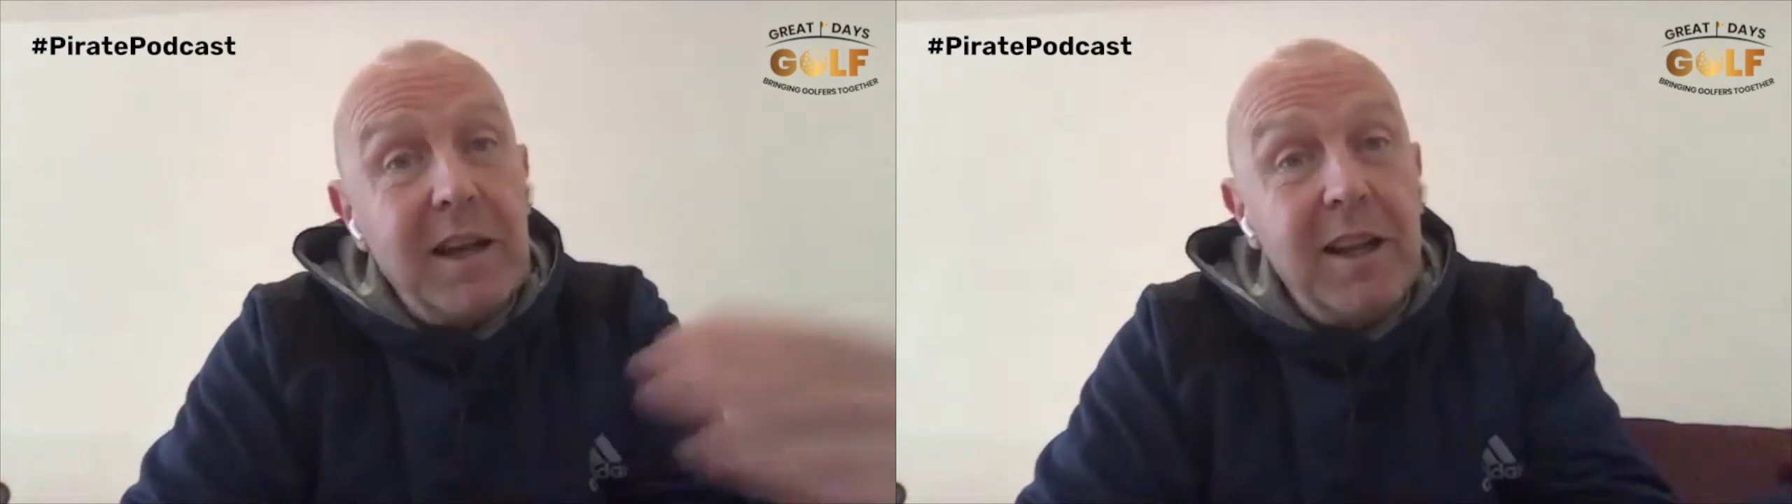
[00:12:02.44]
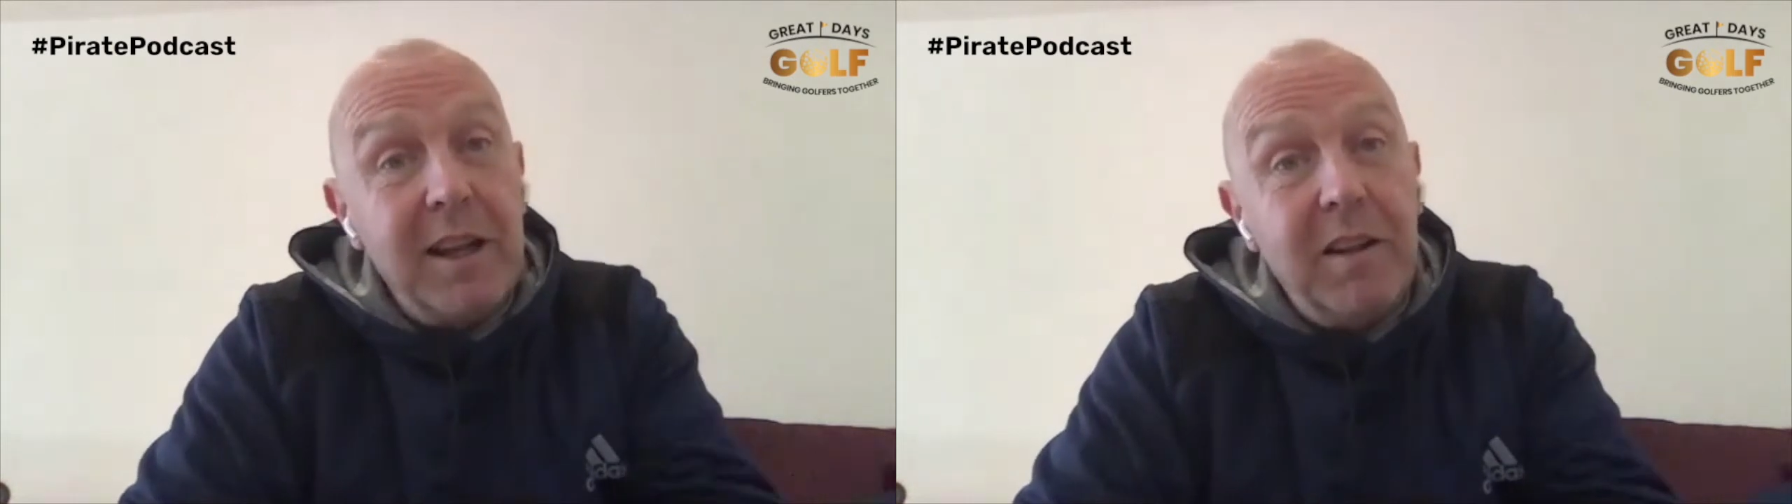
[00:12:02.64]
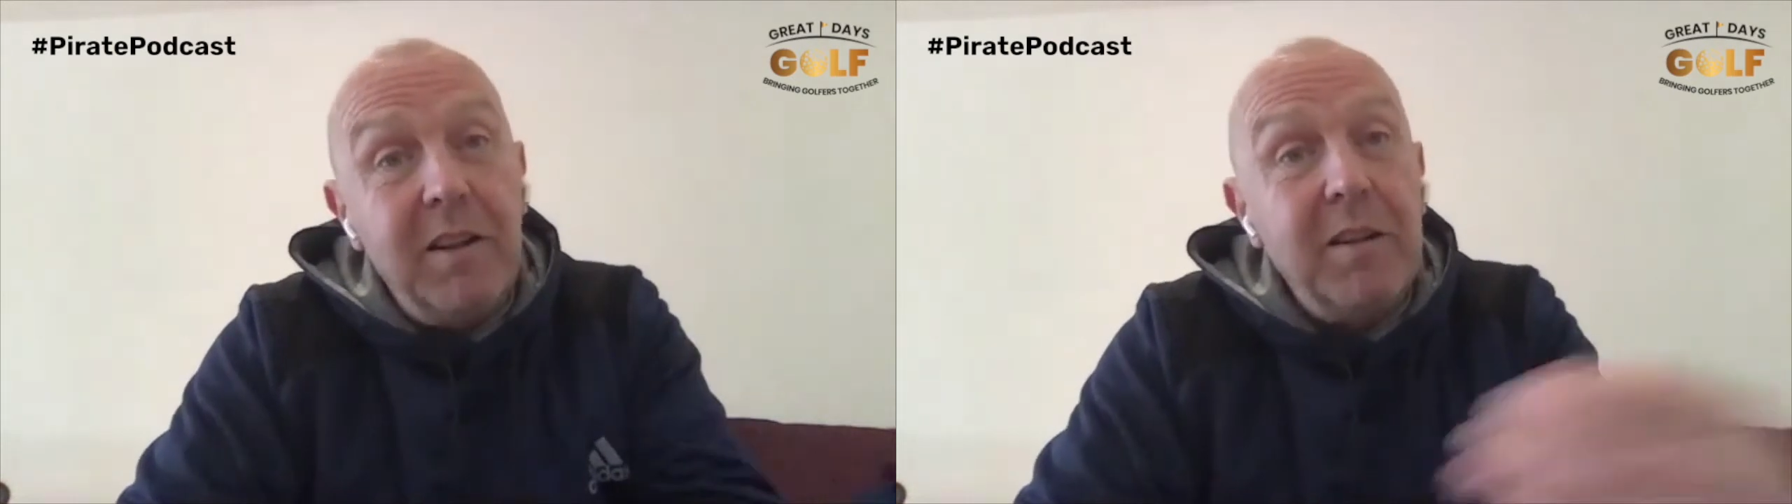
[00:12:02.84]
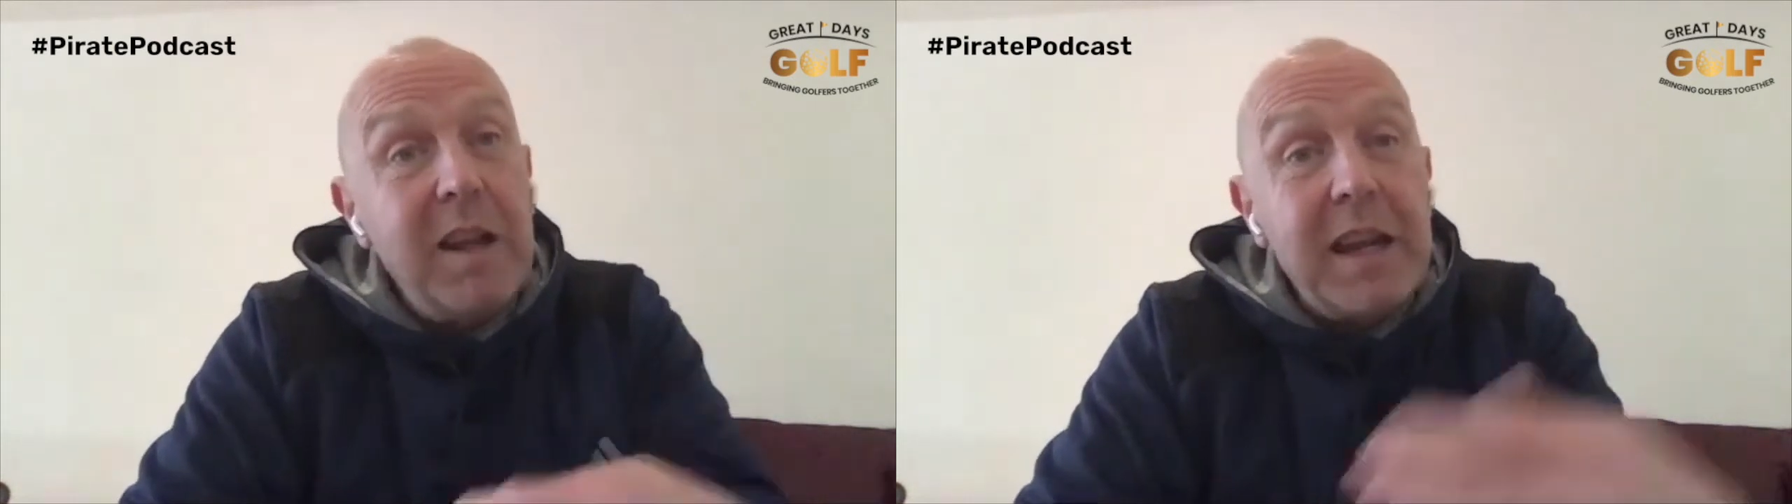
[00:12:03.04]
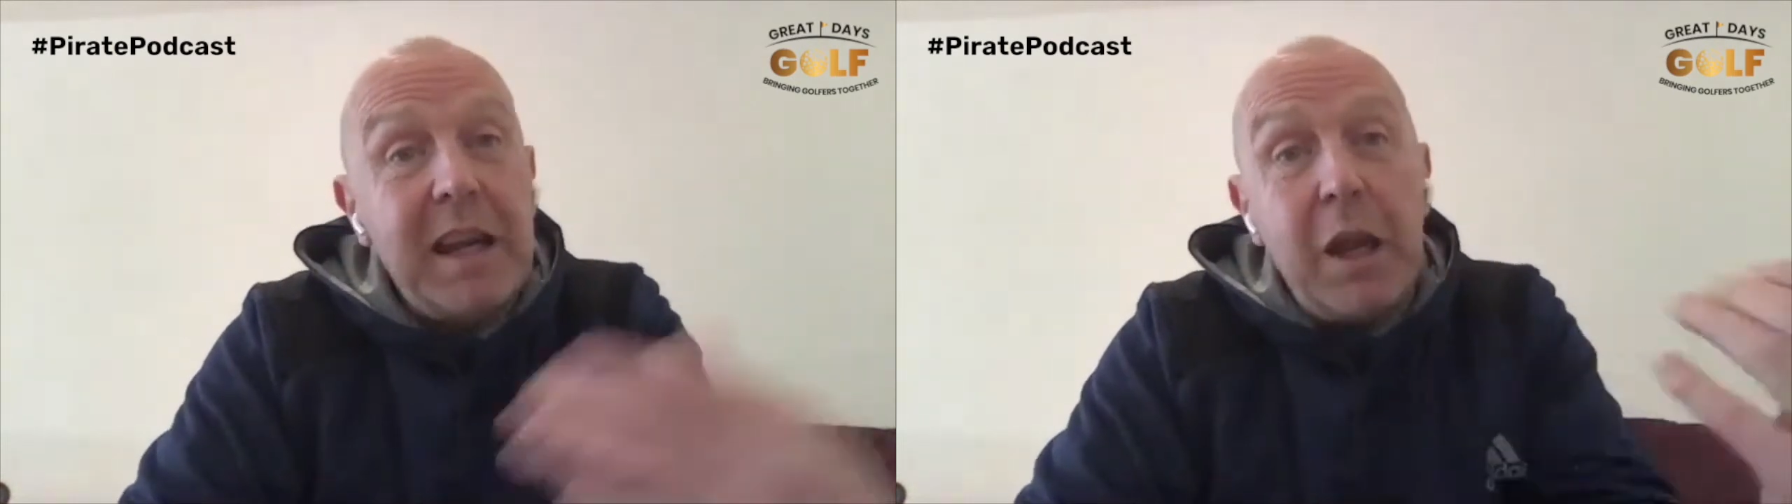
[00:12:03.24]
a little
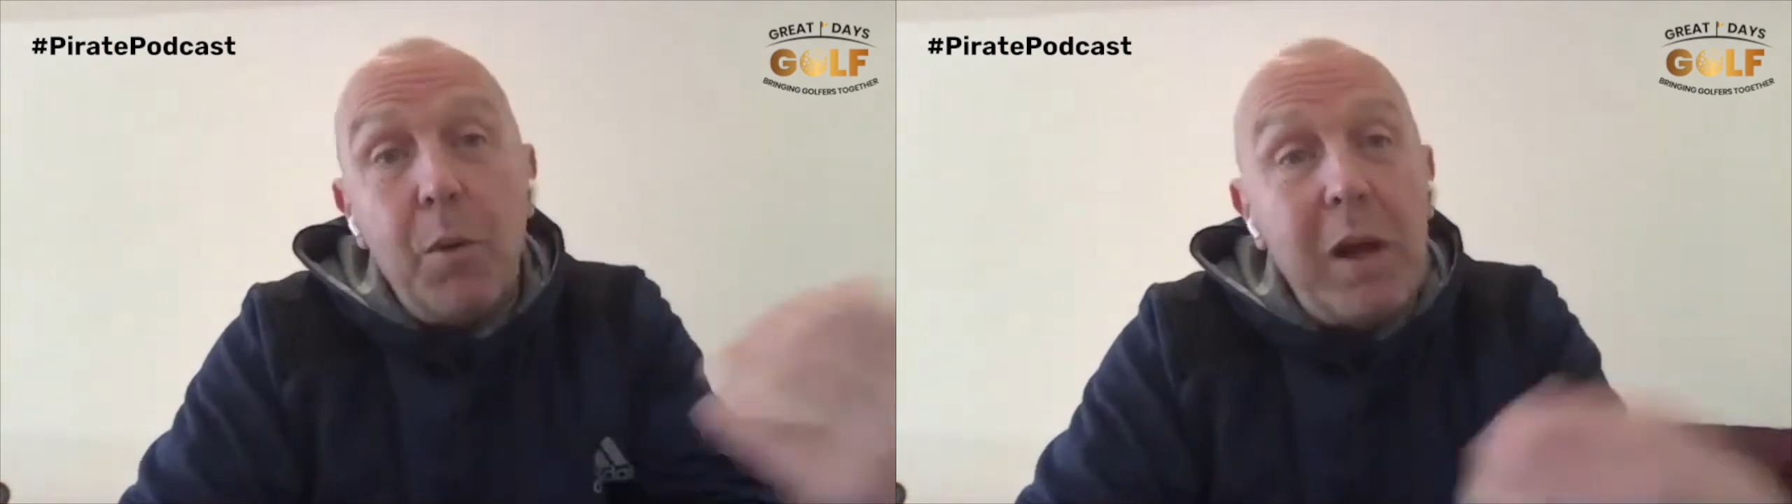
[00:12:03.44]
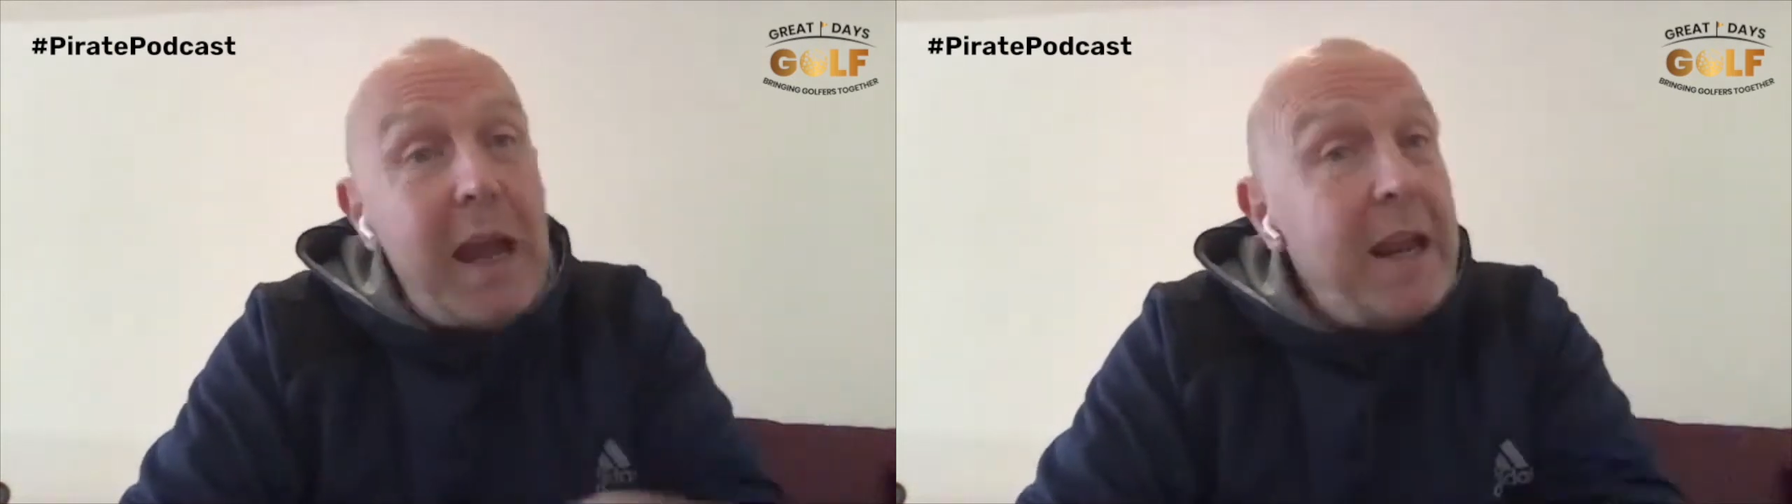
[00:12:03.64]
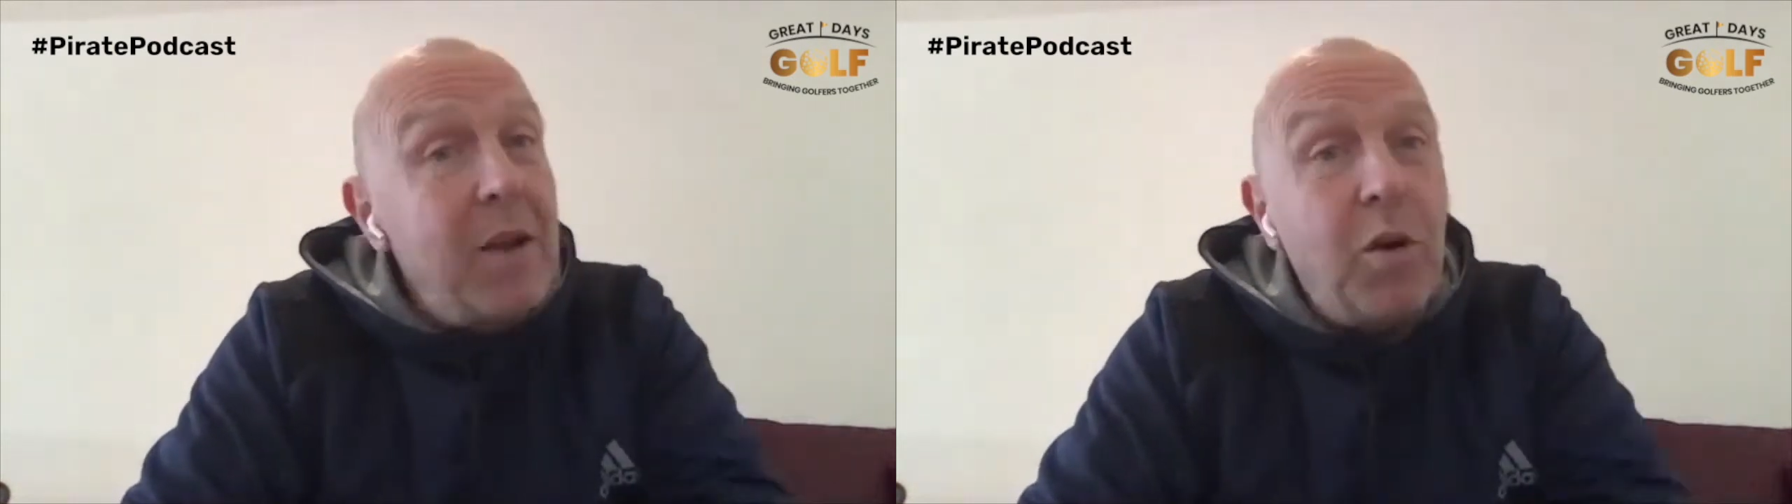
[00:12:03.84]
q&a